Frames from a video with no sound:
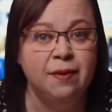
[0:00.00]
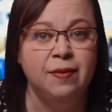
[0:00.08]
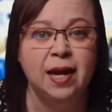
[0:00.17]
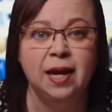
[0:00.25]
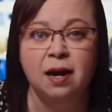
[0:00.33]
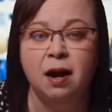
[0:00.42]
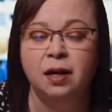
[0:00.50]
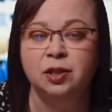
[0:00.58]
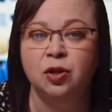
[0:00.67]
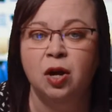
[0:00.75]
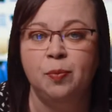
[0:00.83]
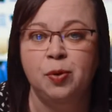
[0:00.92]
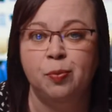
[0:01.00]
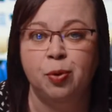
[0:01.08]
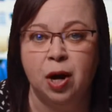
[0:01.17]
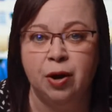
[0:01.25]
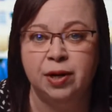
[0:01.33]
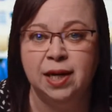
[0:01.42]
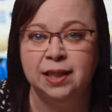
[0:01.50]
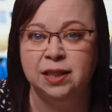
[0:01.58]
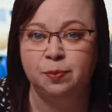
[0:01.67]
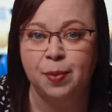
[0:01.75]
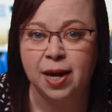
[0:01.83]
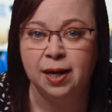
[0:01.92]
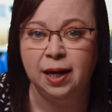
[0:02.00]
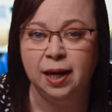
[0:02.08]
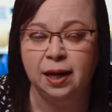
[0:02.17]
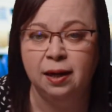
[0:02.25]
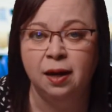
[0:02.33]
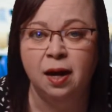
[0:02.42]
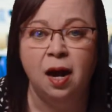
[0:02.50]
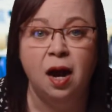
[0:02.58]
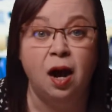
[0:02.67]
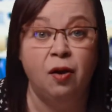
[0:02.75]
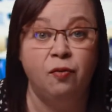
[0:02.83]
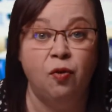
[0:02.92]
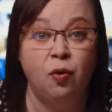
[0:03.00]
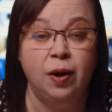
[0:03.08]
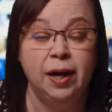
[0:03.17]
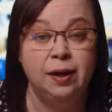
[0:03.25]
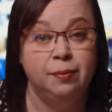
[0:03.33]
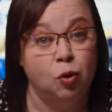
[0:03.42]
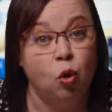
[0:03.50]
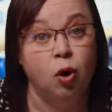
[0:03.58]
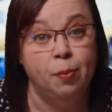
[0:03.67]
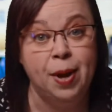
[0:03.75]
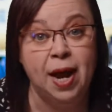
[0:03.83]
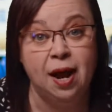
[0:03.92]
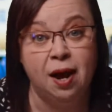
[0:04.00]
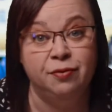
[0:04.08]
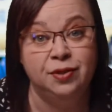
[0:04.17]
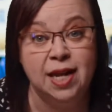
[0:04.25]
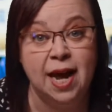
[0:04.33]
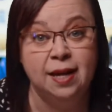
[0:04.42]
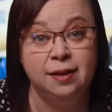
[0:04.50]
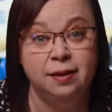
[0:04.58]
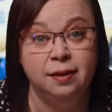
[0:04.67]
They can also help you prioritize spending, avoid or pay off debt,